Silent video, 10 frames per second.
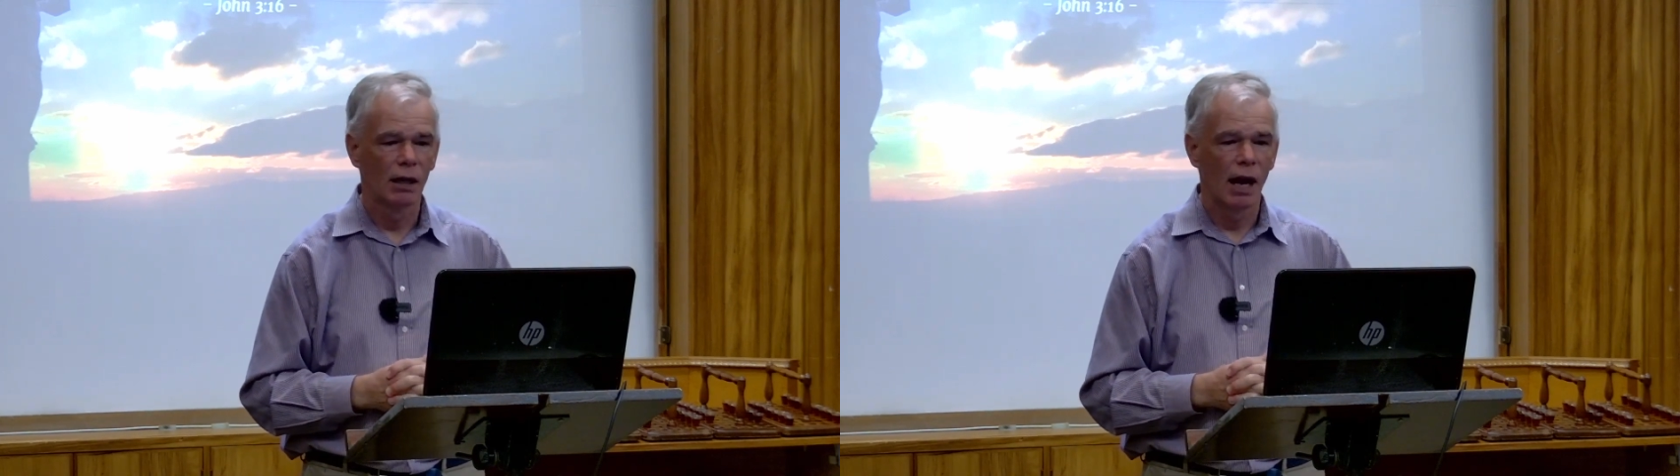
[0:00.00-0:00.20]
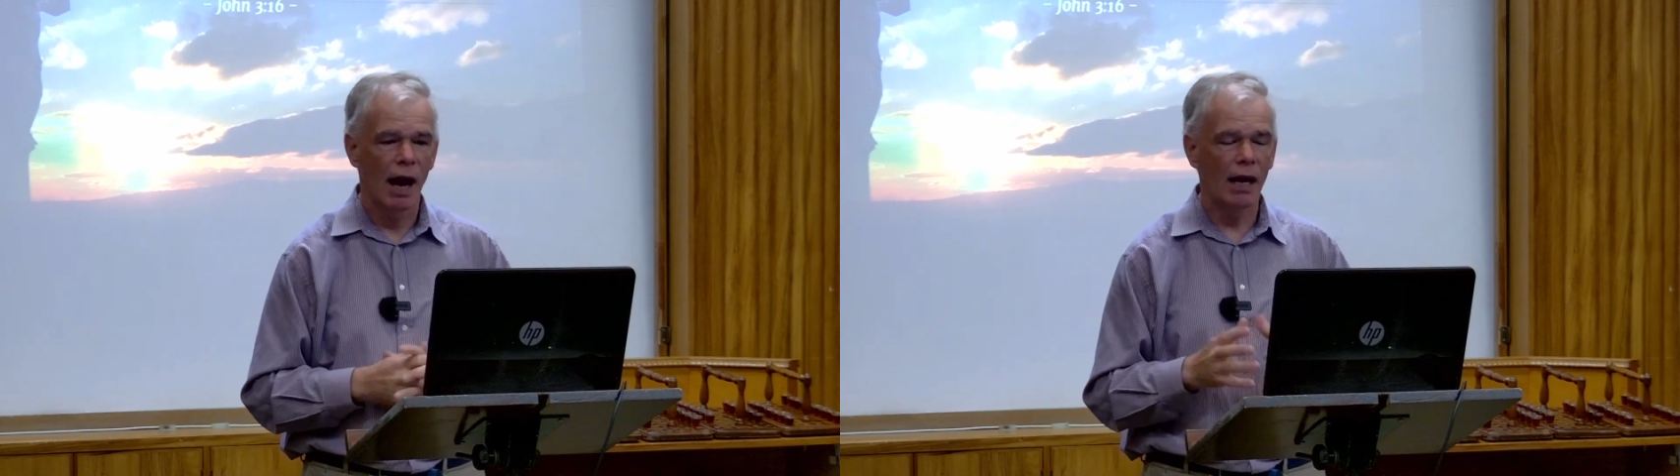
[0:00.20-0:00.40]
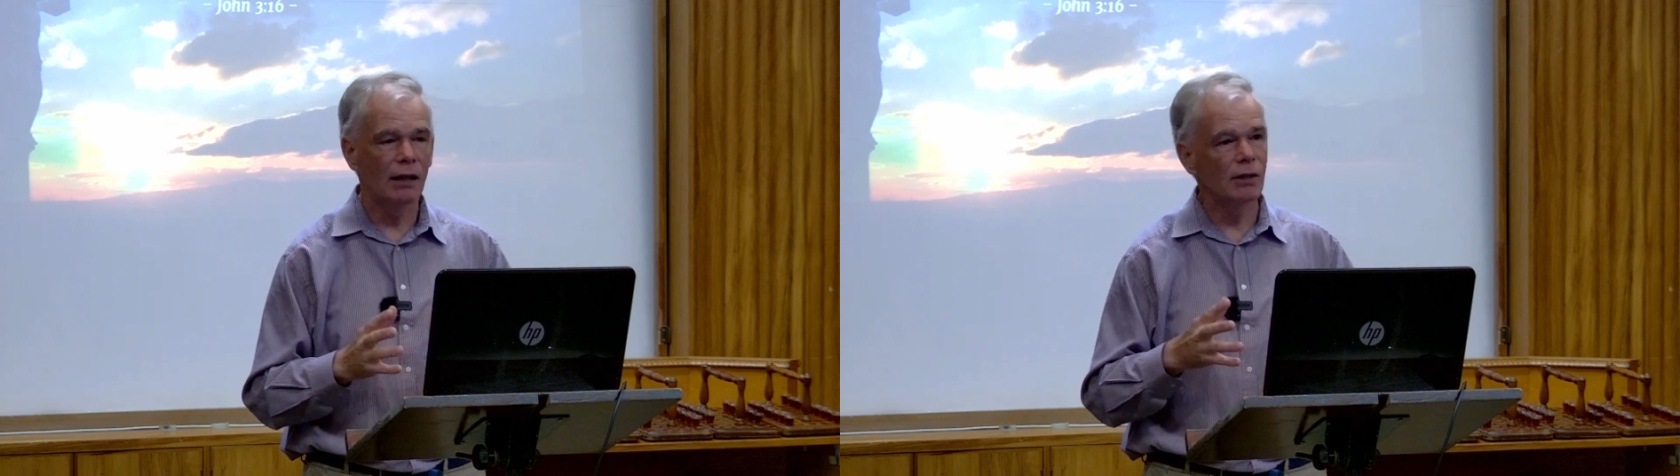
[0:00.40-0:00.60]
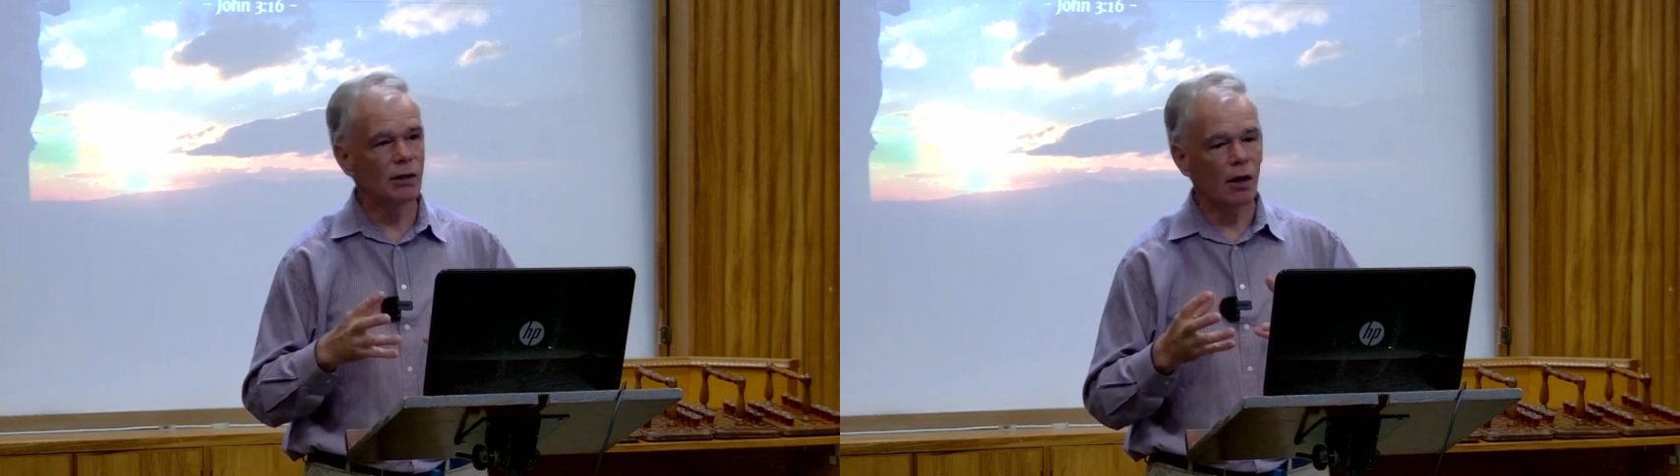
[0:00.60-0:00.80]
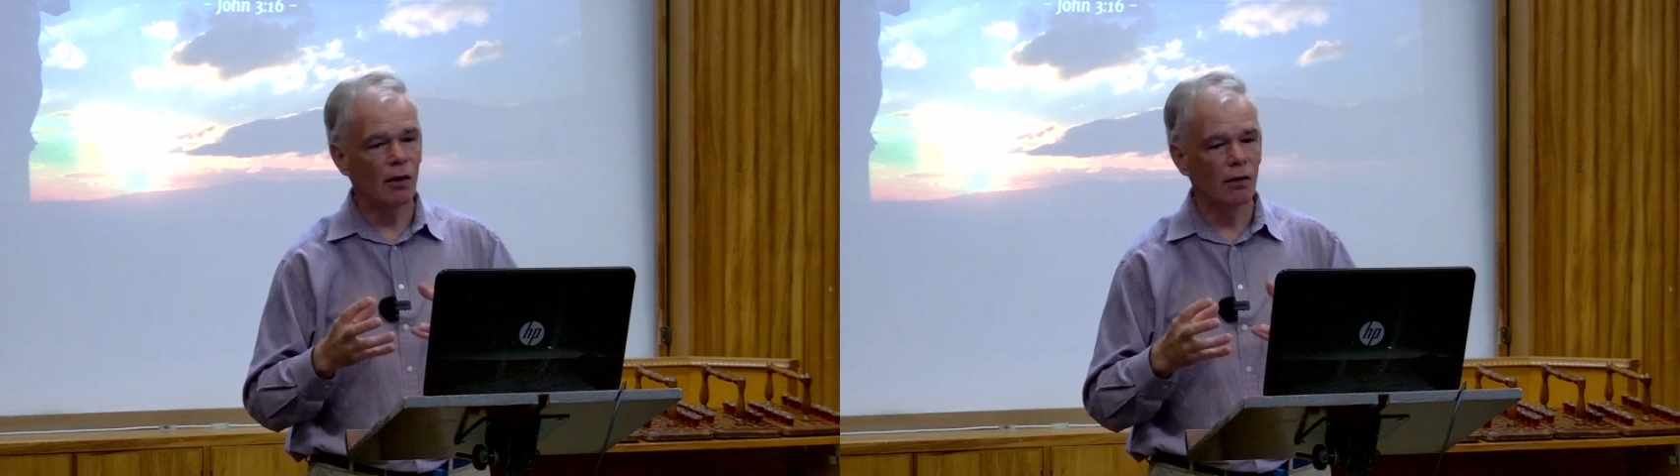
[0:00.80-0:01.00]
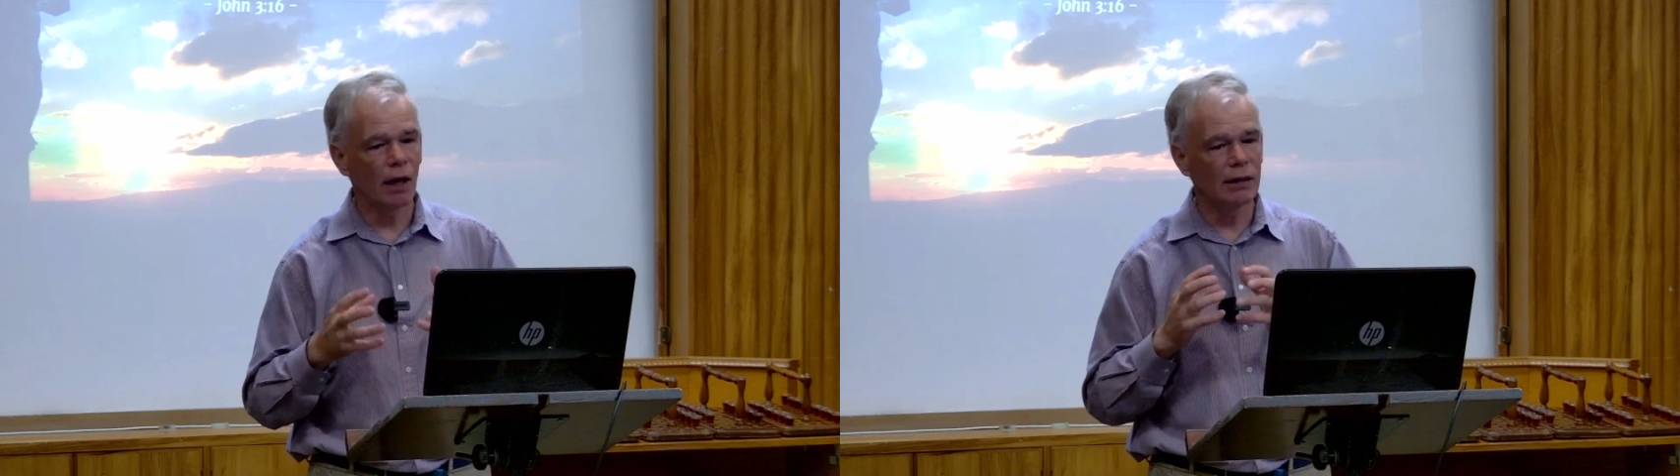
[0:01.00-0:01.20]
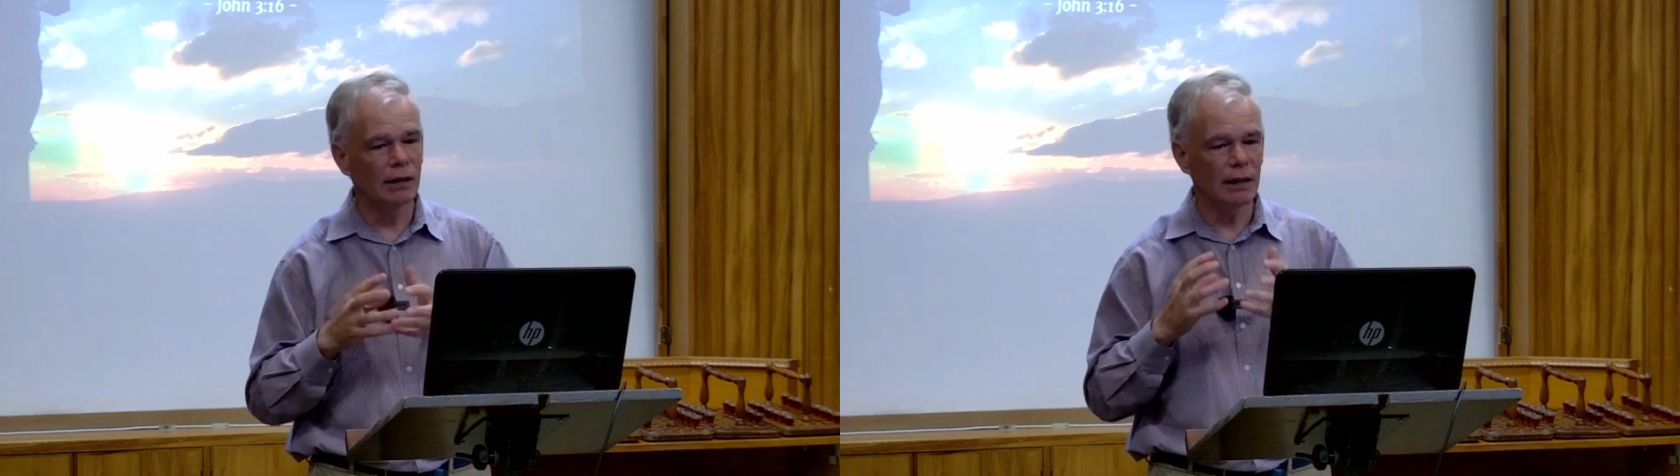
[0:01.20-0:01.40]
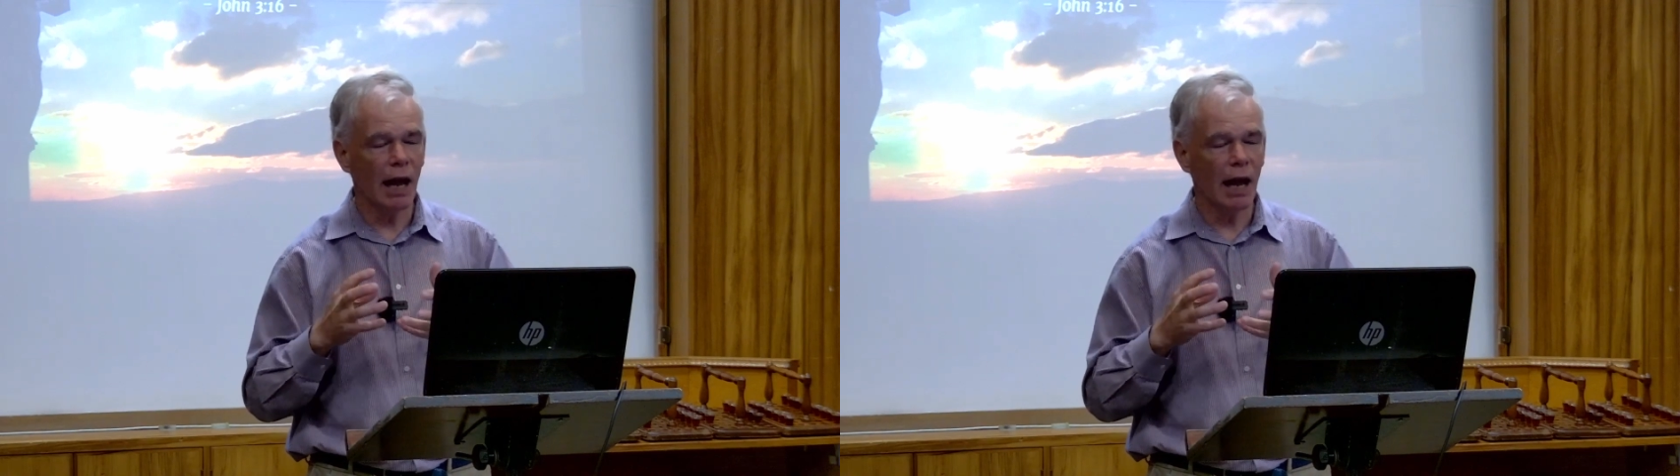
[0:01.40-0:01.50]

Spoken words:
And so they didn't